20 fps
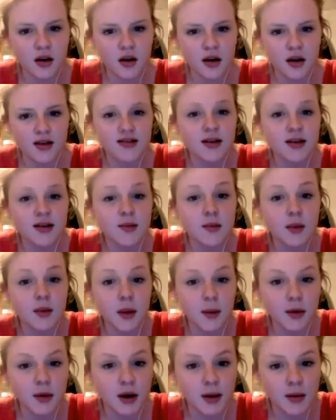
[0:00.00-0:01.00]
Because that'd be my
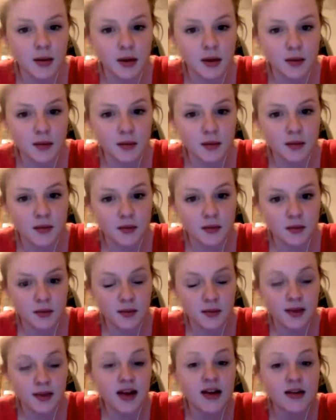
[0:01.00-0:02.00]
problem.
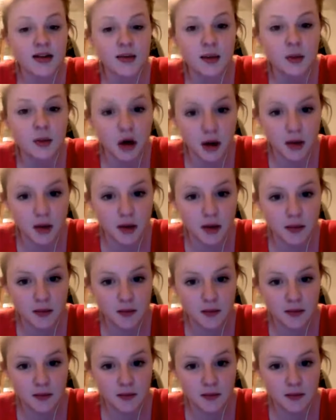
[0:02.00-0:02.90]
It is my problem.